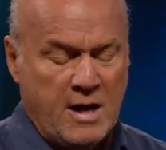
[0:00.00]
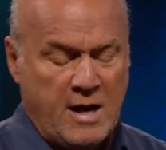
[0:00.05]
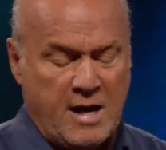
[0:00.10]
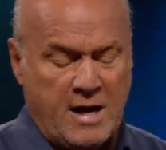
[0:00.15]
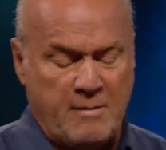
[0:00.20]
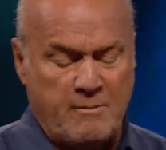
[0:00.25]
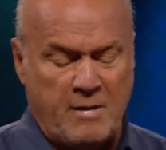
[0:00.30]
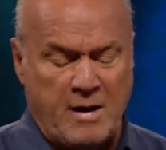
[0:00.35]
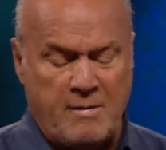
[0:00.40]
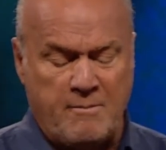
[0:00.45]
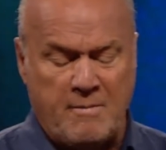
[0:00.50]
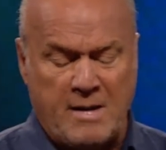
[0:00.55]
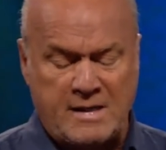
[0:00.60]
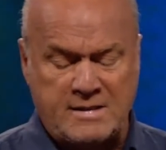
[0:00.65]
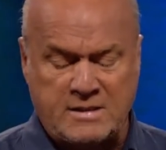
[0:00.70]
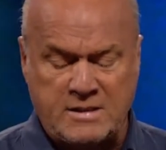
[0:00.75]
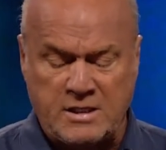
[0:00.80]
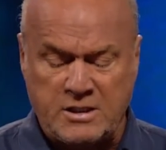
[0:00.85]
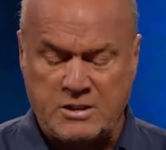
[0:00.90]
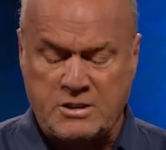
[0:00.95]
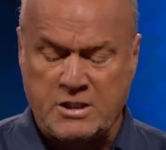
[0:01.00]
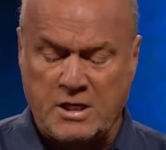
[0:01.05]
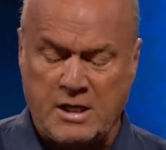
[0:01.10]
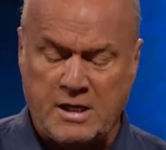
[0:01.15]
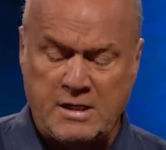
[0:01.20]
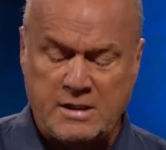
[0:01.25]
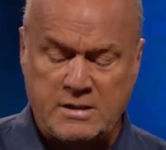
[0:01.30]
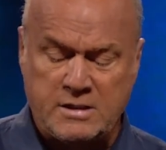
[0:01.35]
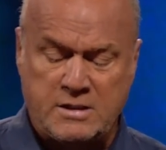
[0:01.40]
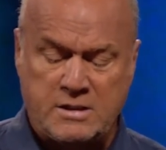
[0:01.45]
And my message
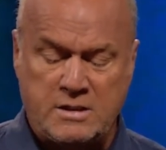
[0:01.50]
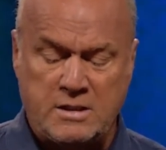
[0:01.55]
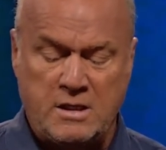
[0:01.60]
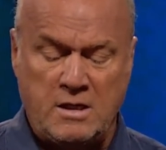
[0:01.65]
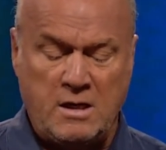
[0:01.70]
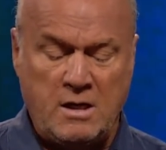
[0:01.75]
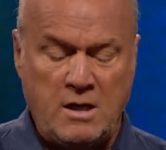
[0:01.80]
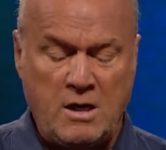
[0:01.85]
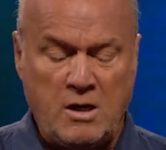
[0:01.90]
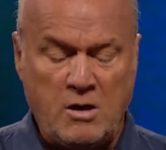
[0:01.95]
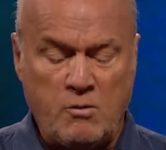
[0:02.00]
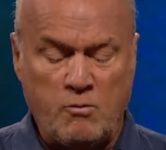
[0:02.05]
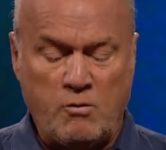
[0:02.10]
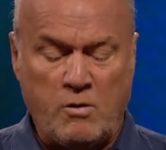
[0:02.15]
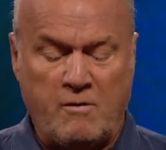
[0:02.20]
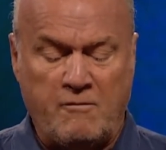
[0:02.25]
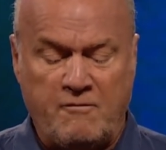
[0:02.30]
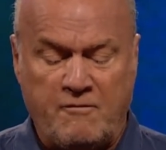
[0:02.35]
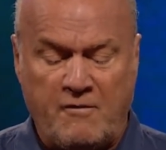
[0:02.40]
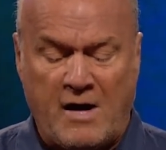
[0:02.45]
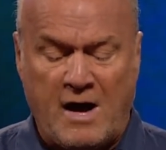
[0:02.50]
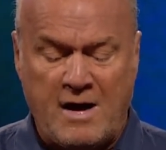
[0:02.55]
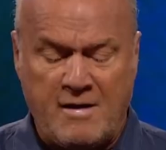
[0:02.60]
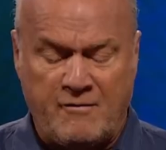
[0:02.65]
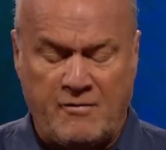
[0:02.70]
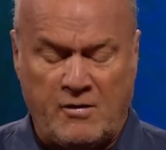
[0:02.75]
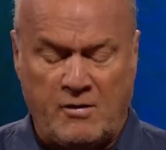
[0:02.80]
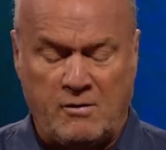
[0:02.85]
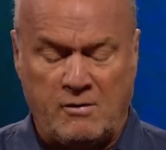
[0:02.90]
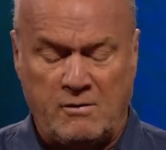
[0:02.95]
is
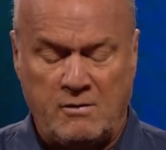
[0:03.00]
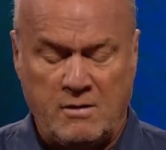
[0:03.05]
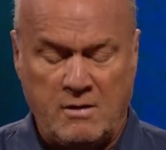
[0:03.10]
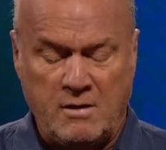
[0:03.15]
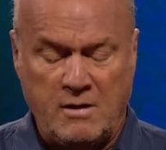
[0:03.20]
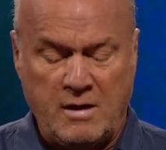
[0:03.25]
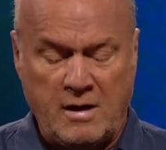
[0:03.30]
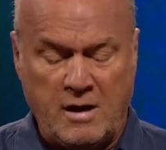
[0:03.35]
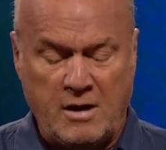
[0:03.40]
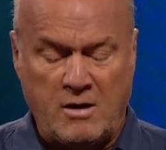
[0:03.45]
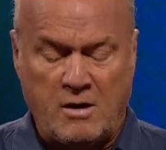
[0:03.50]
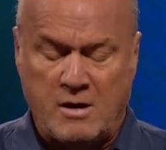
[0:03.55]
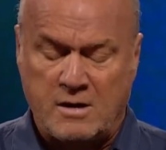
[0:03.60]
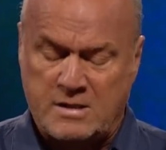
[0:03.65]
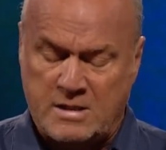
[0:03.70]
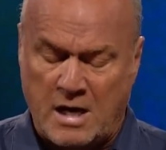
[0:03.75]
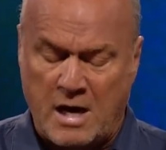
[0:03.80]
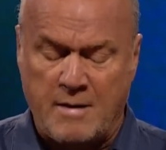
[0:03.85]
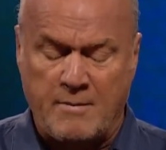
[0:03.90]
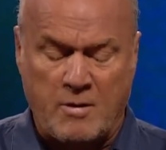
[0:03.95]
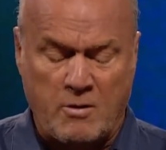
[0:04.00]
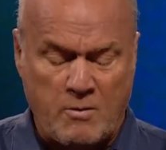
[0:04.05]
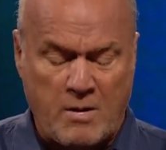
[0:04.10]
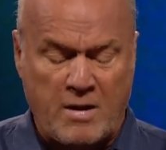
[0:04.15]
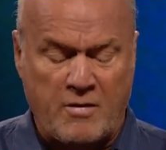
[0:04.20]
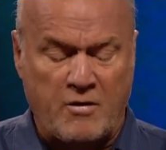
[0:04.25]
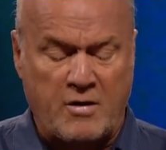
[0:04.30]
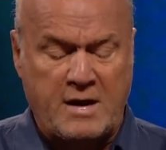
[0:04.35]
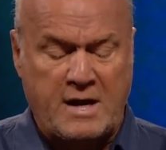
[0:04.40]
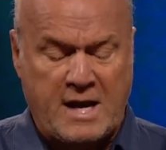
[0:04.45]
Revival in Our Time, or
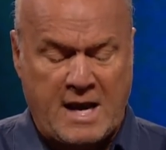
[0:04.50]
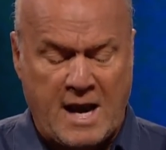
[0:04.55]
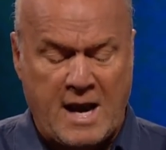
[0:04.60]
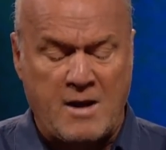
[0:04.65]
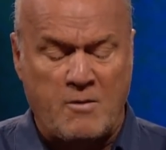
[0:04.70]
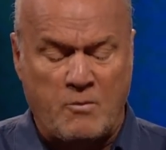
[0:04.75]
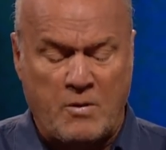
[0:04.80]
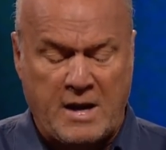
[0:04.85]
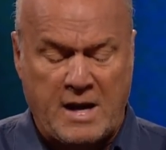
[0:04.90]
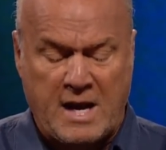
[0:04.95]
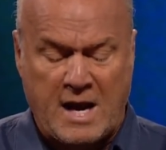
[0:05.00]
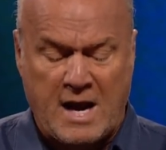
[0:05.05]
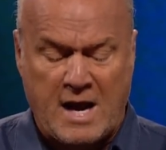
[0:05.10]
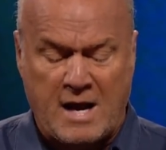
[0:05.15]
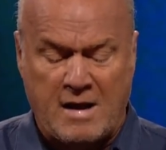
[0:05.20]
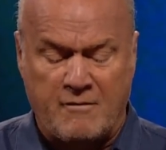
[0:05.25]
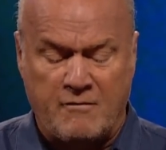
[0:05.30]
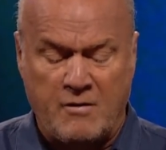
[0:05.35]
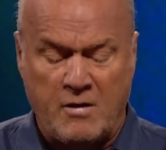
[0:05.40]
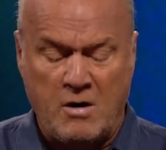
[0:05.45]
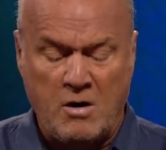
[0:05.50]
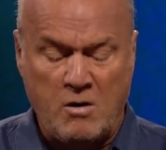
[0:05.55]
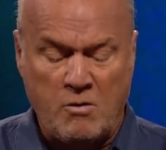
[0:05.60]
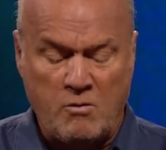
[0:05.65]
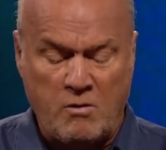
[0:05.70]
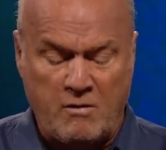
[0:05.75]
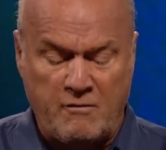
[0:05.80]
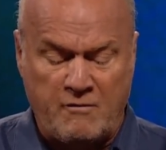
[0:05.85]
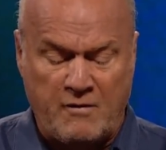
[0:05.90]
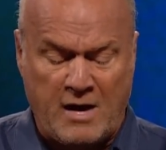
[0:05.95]
rather, can we have
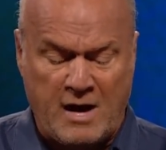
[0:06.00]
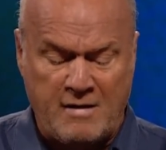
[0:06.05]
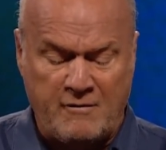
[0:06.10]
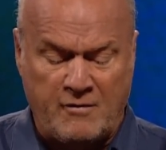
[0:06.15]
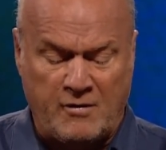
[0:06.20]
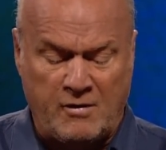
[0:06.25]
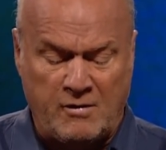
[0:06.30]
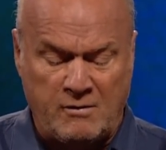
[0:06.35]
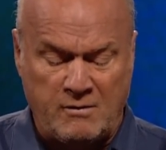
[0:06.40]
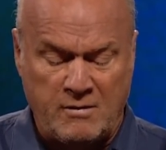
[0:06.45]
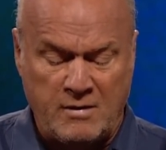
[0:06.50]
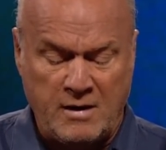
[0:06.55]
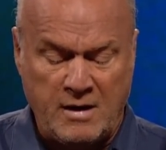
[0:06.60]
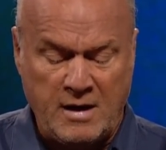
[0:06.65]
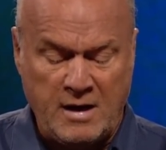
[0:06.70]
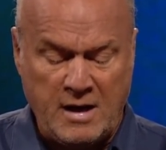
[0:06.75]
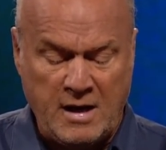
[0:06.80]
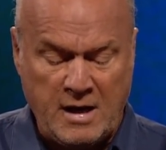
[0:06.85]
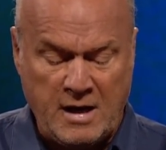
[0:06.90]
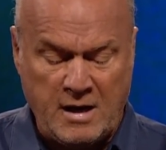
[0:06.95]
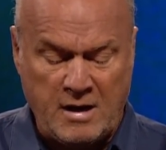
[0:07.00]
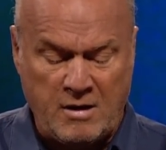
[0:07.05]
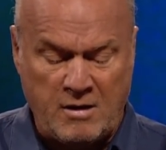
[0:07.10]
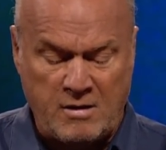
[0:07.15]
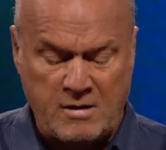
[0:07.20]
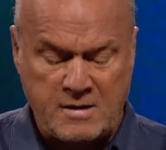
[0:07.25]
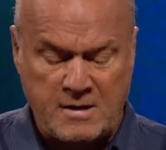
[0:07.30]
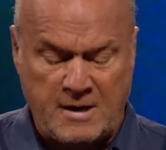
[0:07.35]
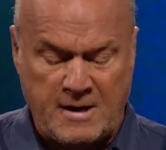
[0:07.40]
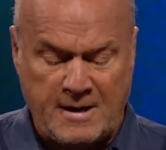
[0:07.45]
revival in
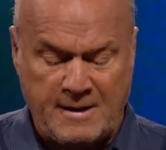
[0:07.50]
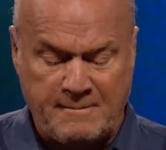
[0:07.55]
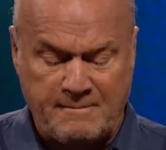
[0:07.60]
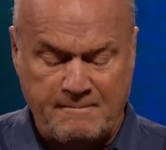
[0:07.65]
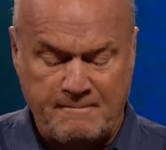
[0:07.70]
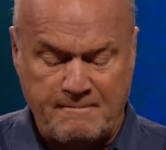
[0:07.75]
our time?